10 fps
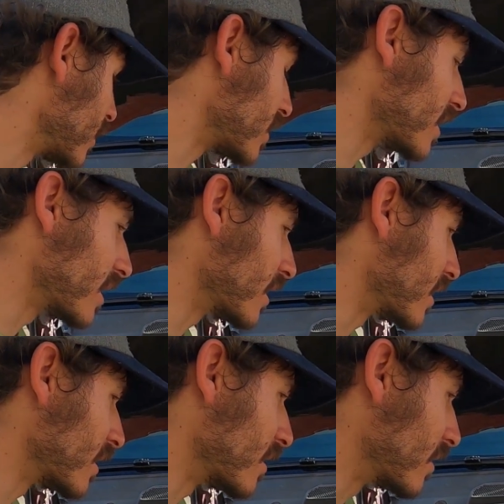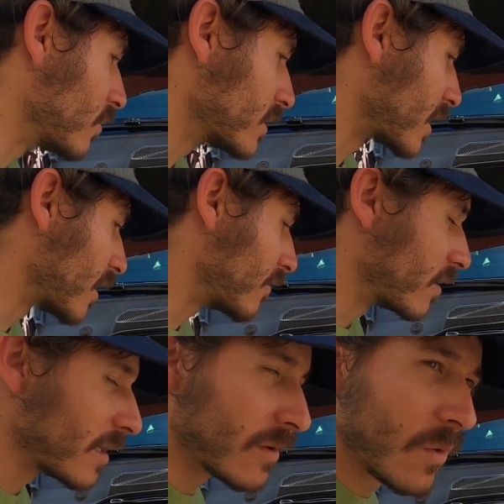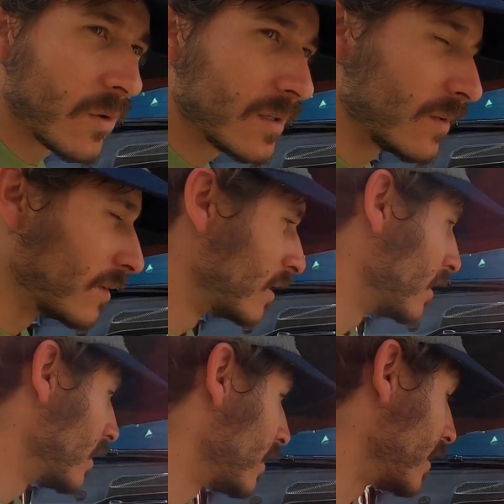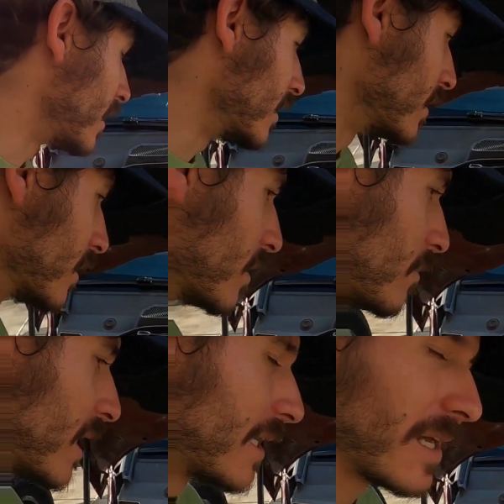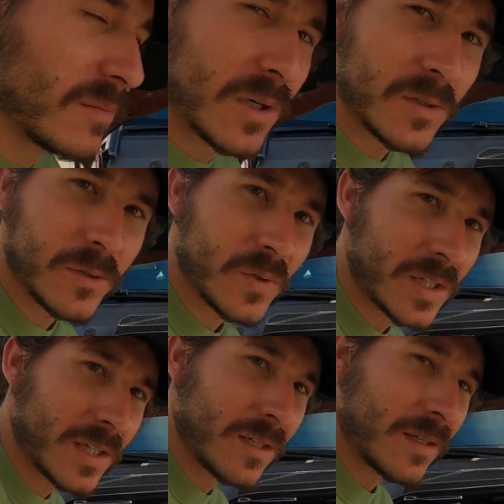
to see and it was covered in oil. And my neighbor was